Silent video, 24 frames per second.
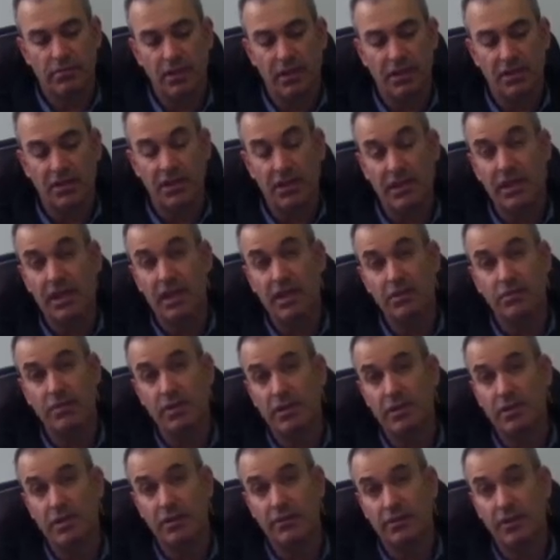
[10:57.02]
I did a case
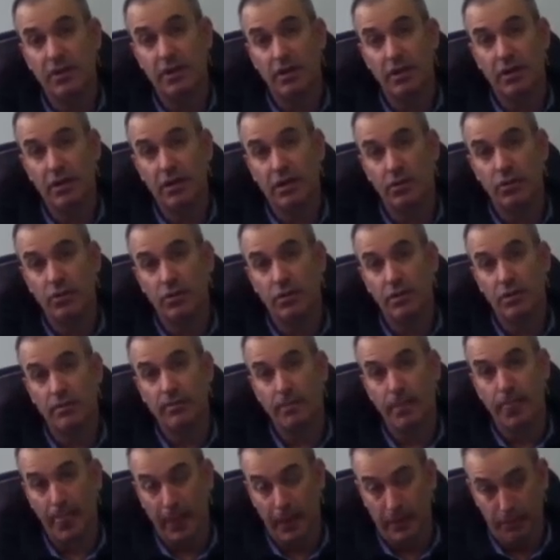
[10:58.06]
recently for a guy who killed
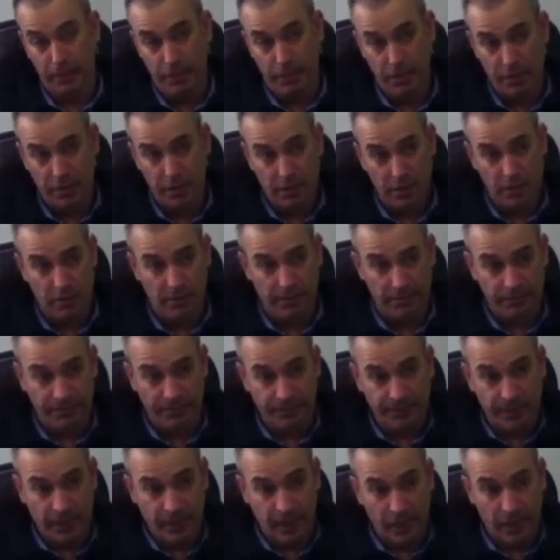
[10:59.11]
a person
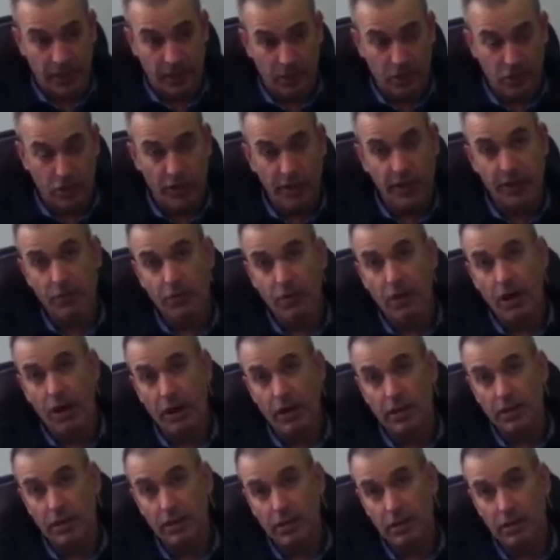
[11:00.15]
turning
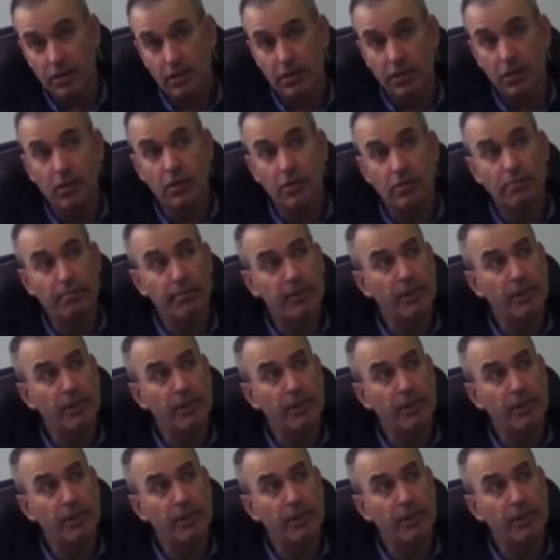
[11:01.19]
right on